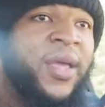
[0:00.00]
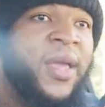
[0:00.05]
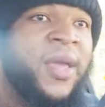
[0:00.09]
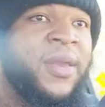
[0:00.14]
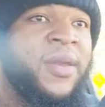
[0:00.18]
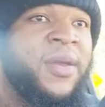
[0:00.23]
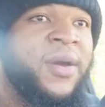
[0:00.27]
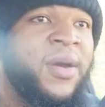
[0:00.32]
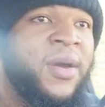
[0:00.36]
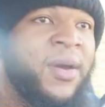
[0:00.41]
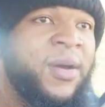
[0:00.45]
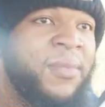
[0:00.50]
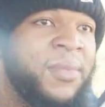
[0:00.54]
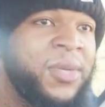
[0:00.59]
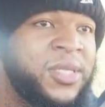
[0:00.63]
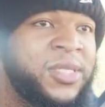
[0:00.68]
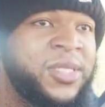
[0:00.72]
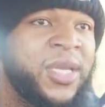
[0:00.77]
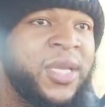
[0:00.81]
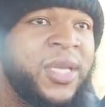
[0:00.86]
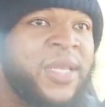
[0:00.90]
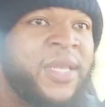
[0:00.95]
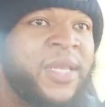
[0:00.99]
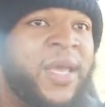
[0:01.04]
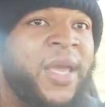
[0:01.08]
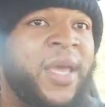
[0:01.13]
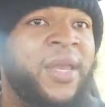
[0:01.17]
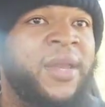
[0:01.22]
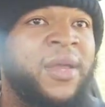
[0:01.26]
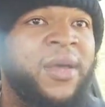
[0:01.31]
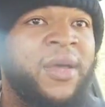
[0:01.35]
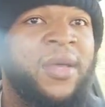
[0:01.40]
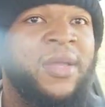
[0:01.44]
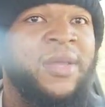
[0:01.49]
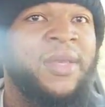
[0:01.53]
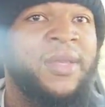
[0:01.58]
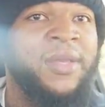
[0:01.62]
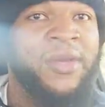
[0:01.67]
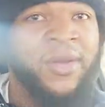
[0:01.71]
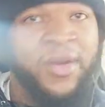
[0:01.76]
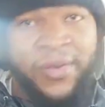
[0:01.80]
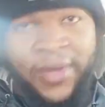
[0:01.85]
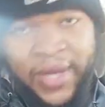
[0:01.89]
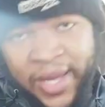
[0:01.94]
And um, he said that uh,
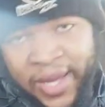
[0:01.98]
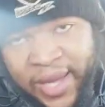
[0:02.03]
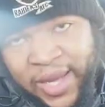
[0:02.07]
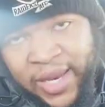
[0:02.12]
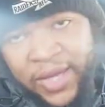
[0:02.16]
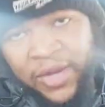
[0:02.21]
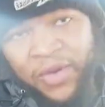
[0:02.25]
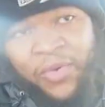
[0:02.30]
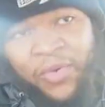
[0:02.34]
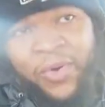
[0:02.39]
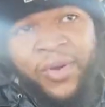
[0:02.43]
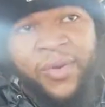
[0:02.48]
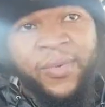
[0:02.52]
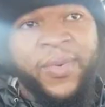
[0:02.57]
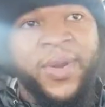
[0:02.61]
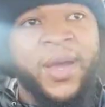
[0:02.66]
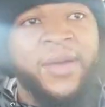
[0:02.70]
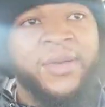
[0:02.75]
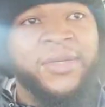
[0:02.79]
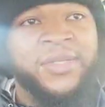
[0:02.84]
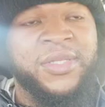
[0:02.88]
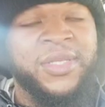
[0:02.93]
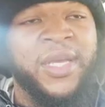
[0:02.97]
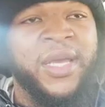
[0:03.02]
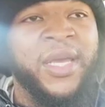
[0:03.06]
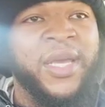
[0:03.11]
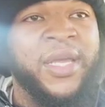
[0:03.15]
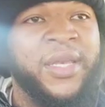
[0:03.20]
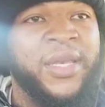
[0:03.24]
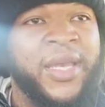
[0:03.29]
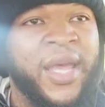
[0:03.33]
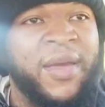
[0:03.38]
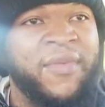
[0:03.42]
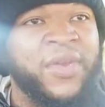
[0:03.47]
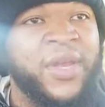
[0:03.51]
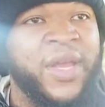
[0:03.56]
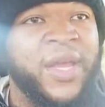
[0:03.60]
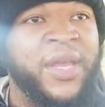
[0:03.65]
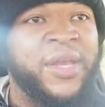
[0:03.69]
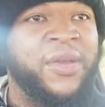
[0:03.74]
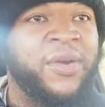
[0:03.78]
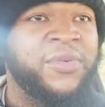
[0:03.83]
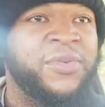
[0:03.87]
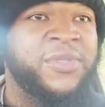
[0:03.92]
you know Ellie going around saying Devin
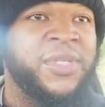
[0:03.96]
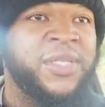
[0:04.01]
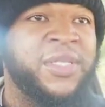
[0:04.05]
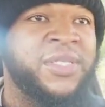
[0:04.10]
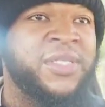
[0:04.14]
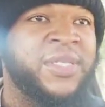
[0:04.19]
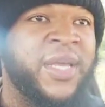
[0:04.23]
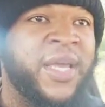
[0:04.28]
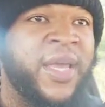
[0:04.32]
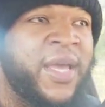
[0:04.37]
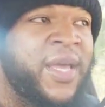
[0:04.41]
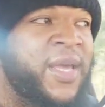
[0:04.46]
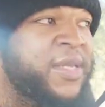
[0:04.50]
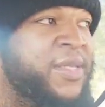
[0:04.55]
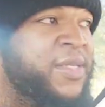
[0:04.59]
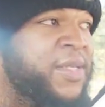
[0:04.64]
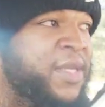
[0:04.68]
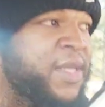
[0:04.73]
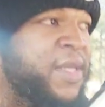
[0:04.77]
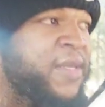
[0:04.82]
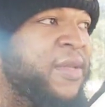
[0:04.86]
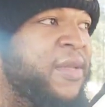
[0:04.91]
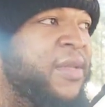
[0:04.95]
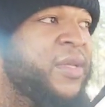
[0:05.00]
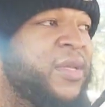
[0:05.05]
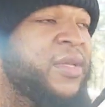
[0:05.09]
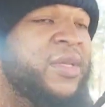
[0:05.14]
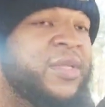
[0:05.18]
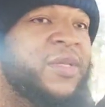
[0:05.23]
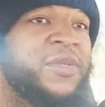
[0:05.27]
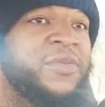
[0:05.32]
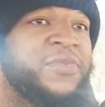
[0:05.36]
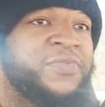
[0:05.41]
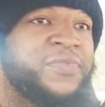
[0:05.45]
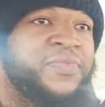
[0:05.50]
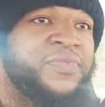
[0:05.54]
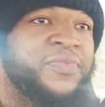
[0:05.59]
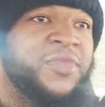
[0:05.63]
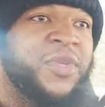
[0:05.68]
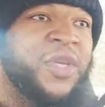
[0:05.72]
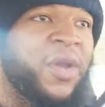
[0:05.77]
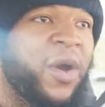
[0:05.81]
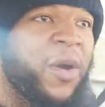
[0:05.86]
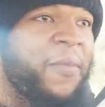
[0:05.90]
ain't no success,
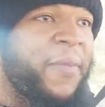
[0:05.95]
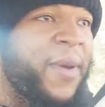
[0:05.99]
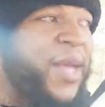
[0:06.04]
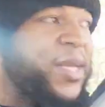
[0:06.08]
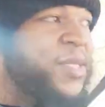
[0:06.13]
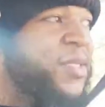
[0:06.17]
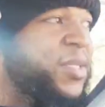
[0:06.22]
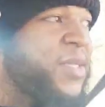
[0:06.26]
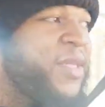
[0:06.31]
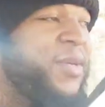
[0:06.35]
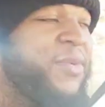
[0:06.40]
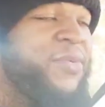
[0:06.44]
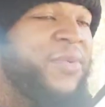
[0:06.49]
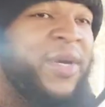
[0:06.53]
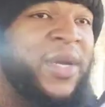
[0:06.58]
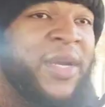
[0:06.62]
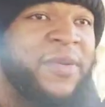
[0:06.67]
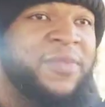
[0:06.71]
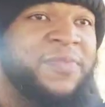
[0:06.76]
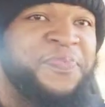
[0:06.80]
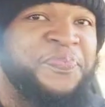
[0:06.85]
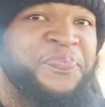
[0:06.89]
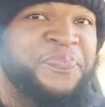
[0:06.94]
and you know basically what